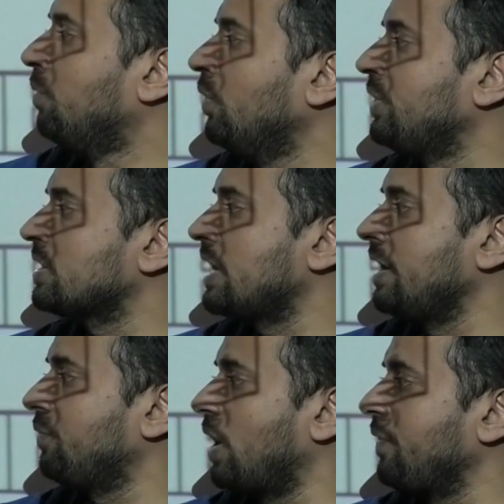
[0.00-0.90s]
move this
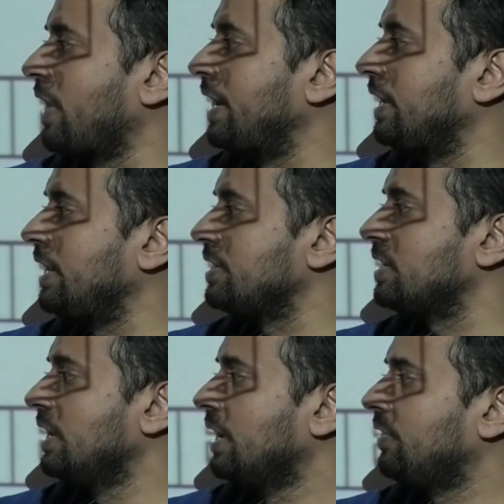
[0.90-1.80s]
line 45
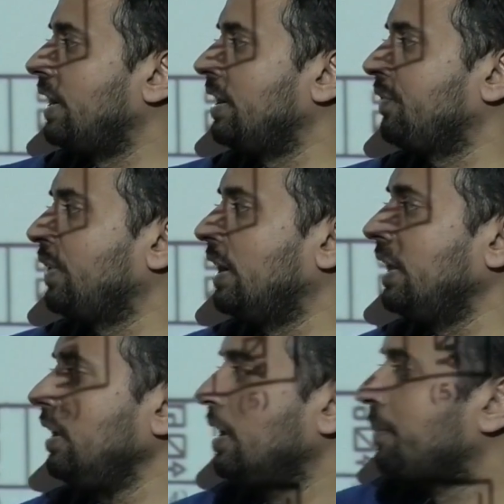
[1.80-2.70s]
degrees then
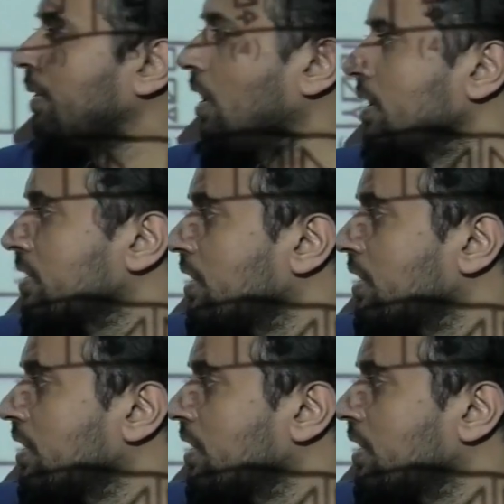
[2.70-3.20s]
definitely because